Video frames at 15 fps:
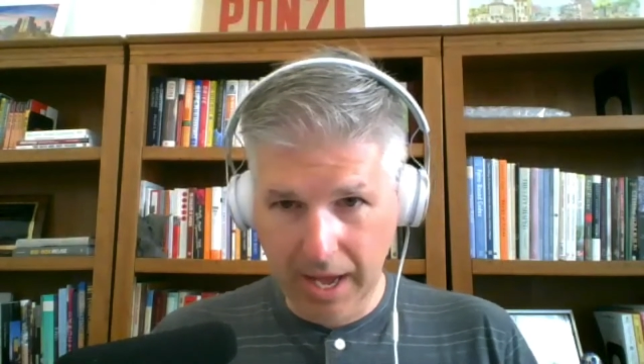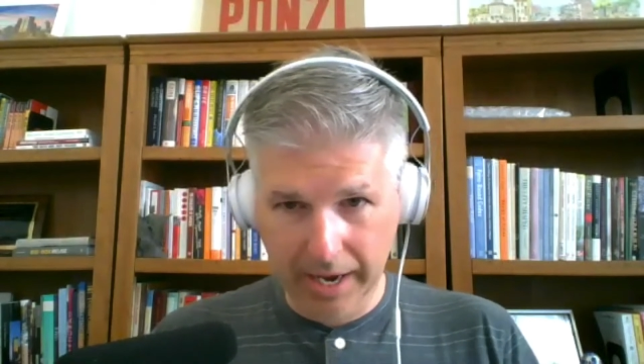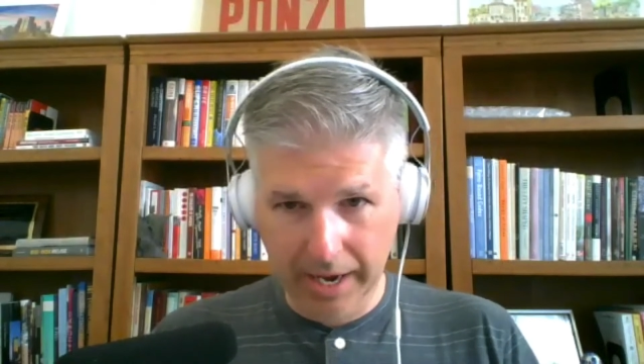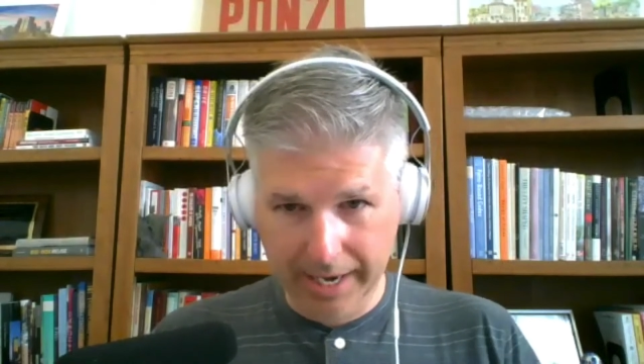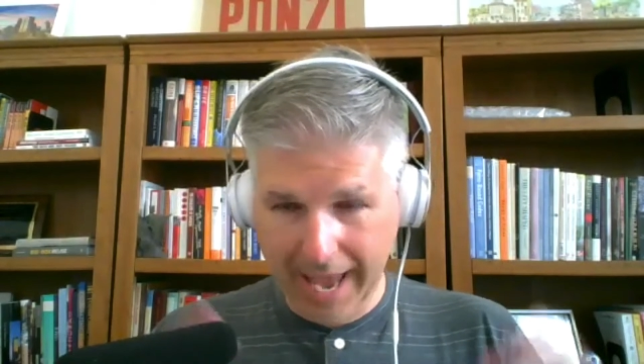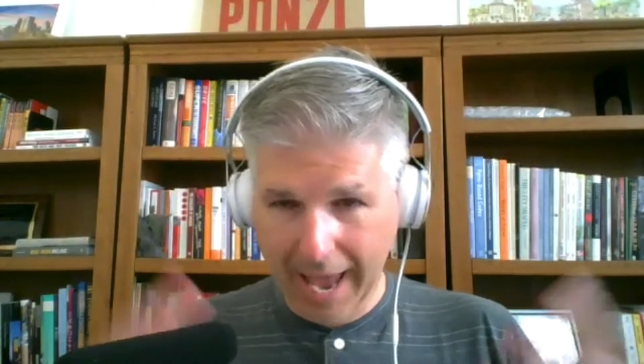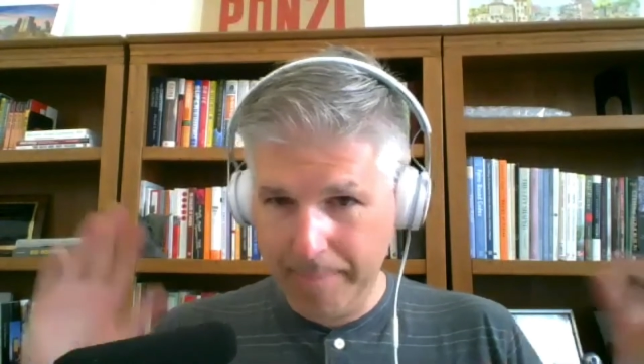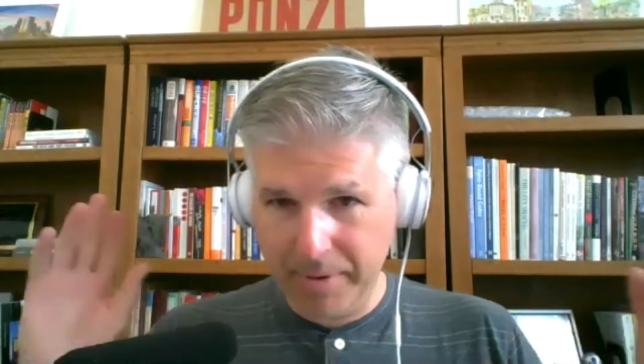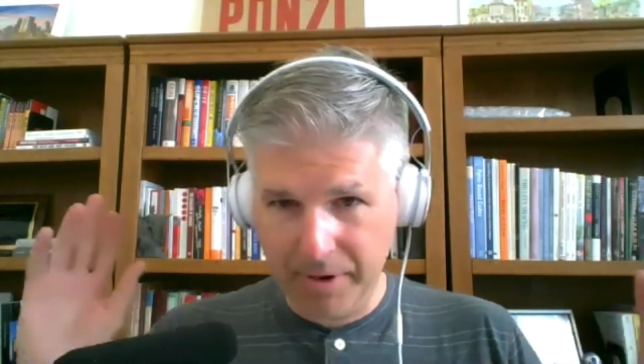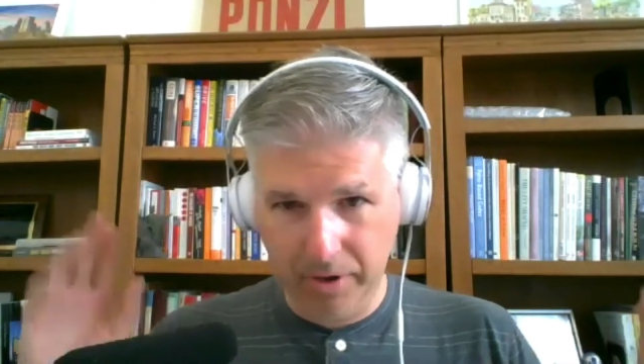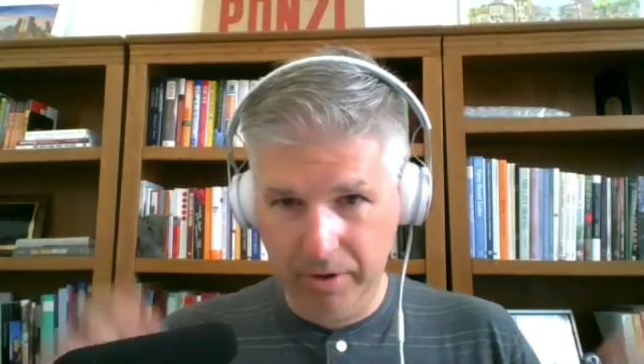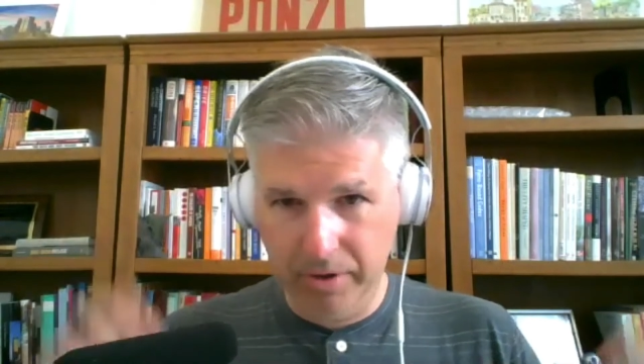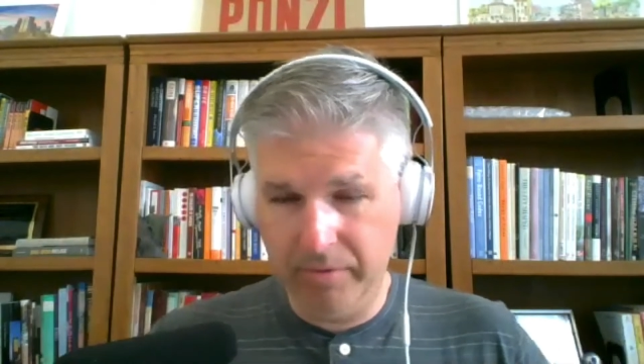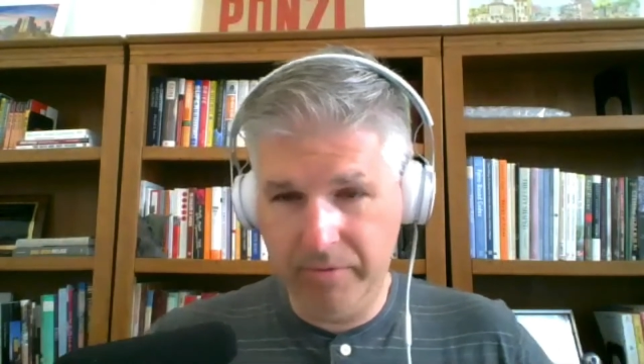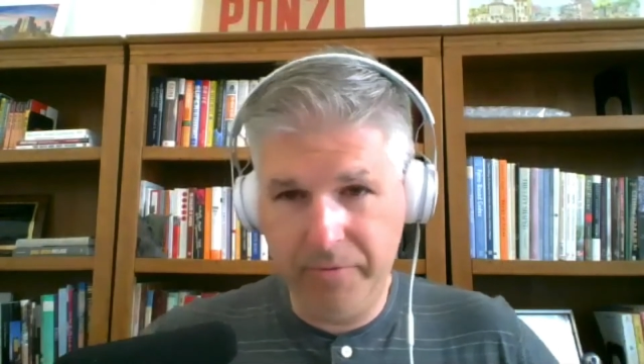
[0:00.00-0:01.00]

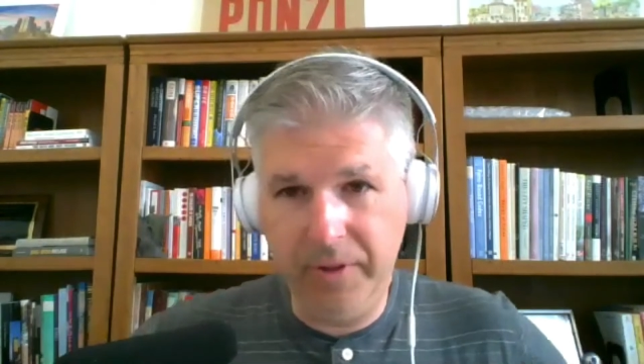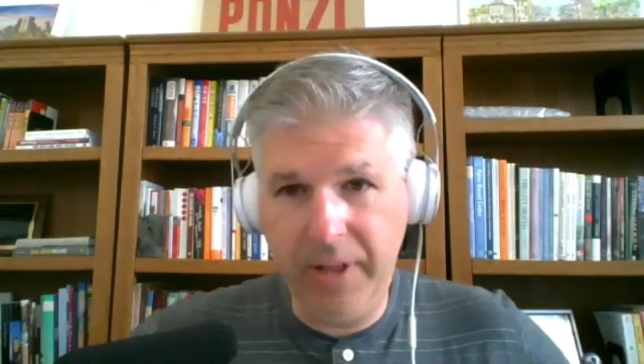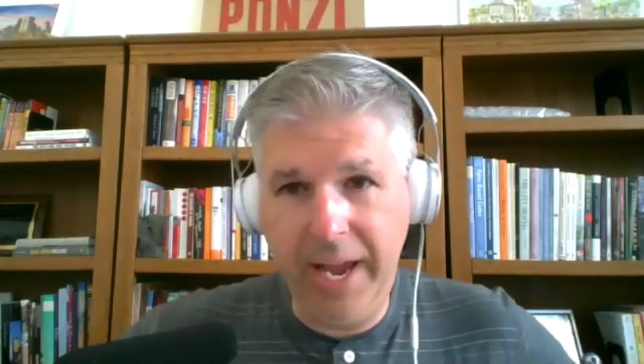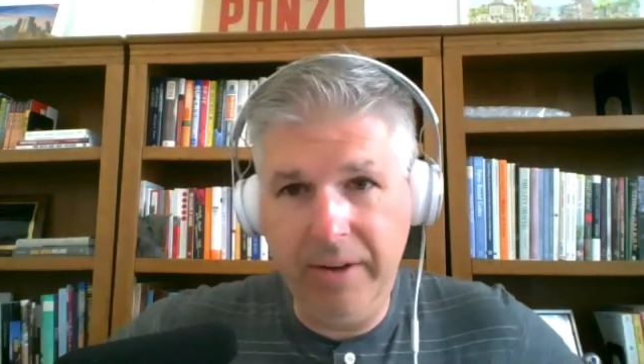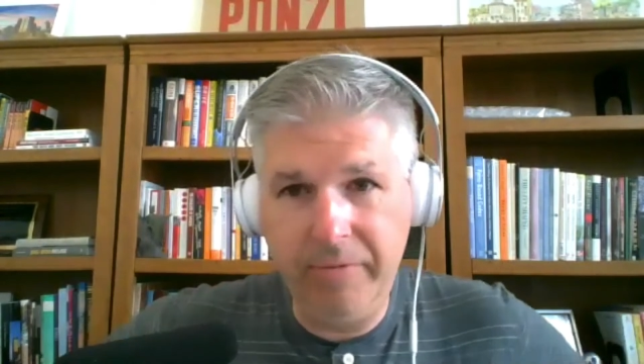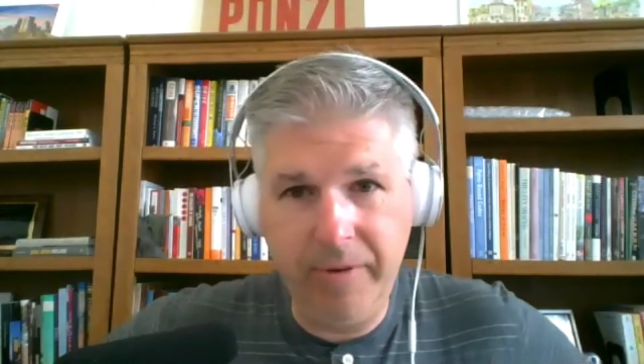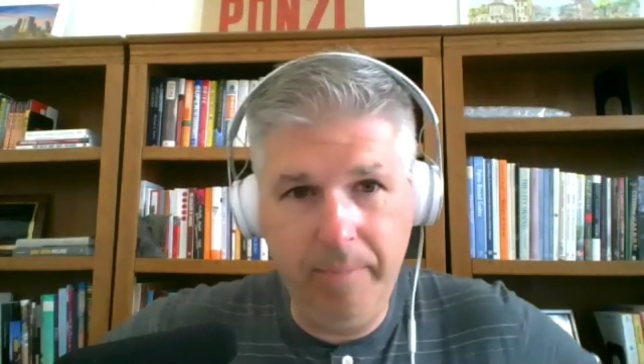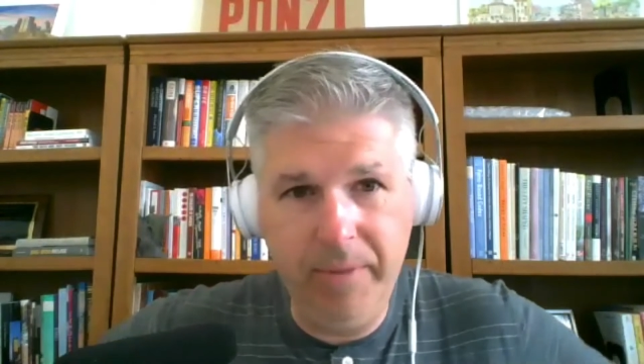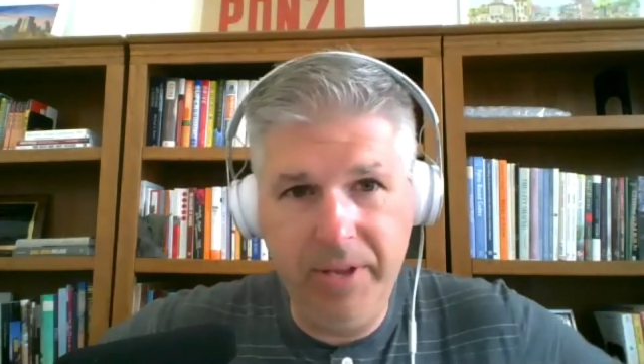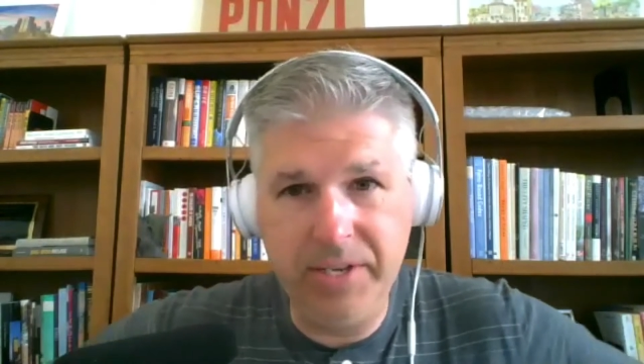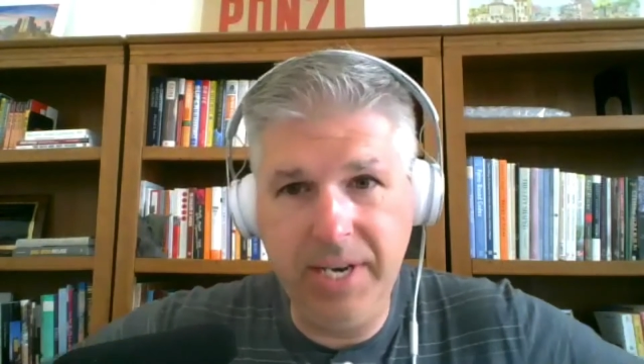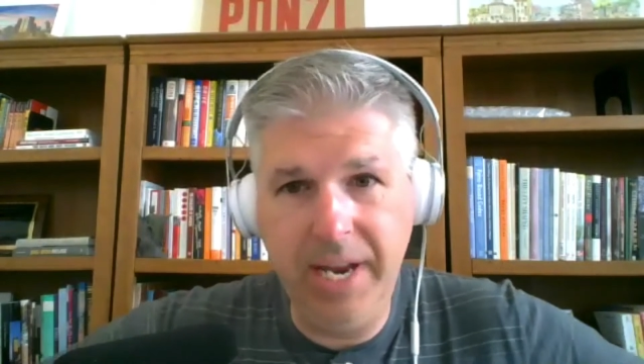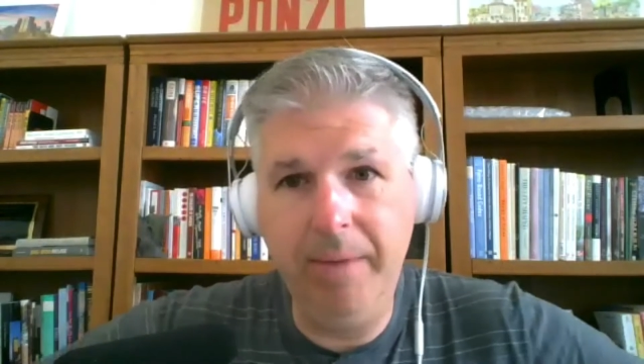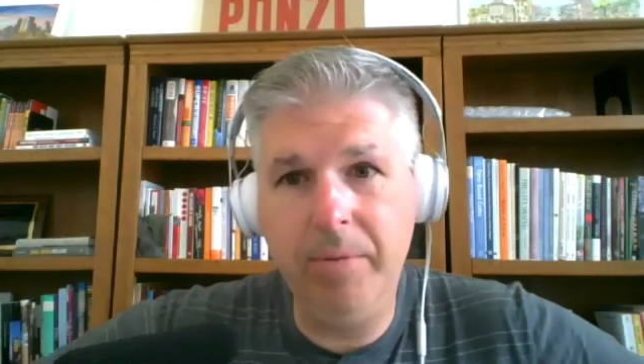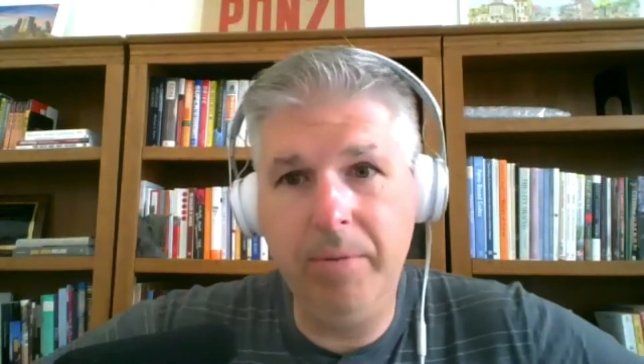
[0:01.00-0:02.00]
capital flight from
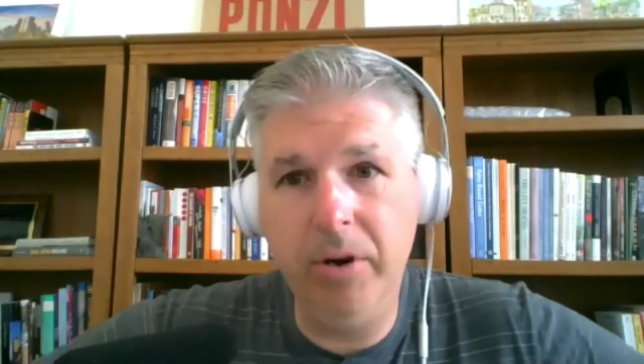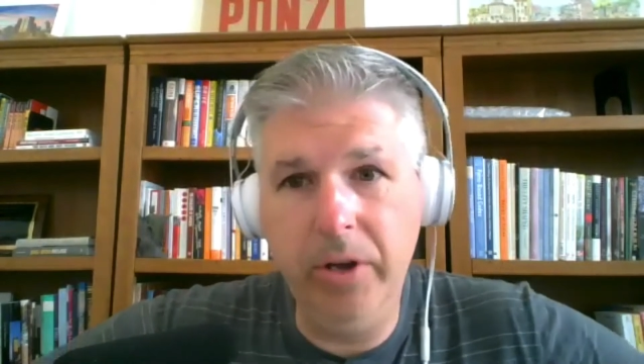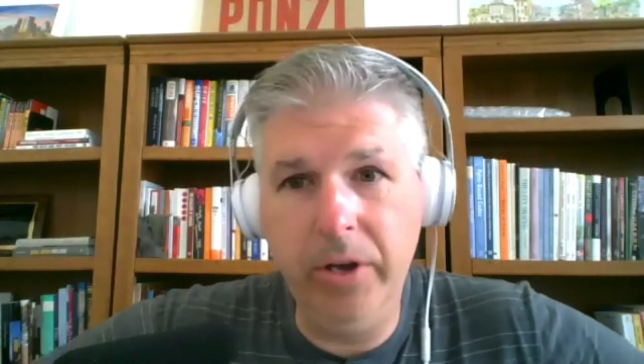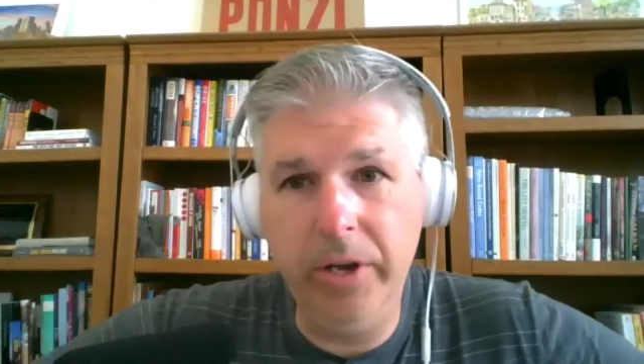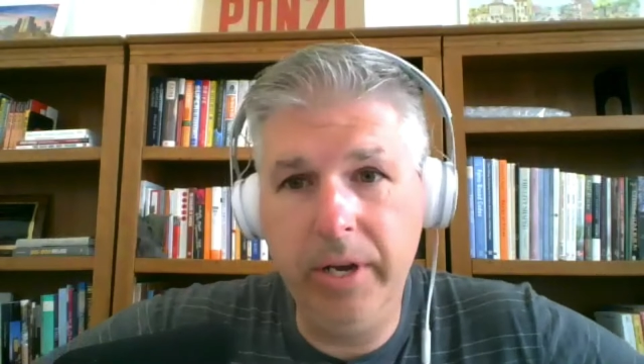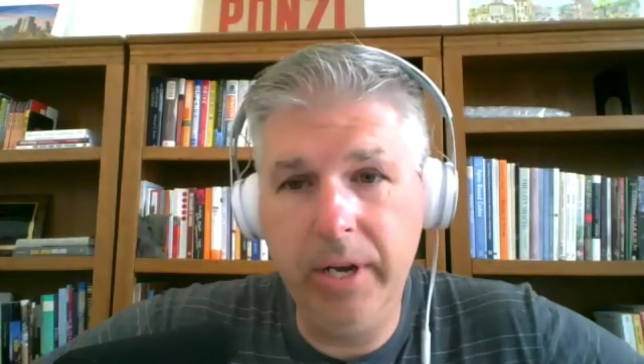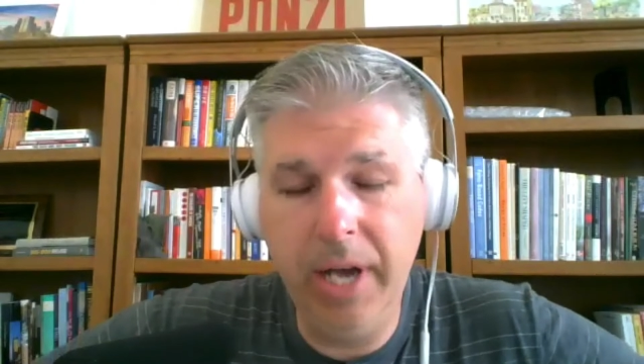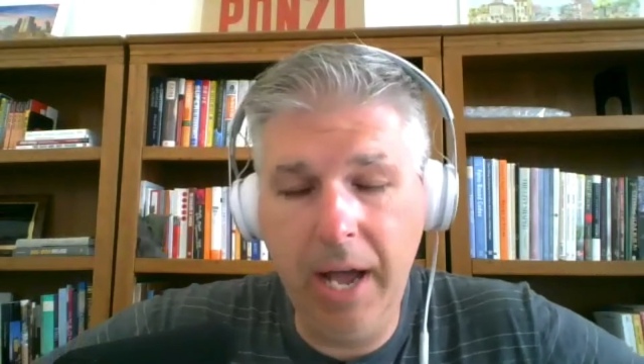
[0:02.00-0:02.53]
this neighborhood?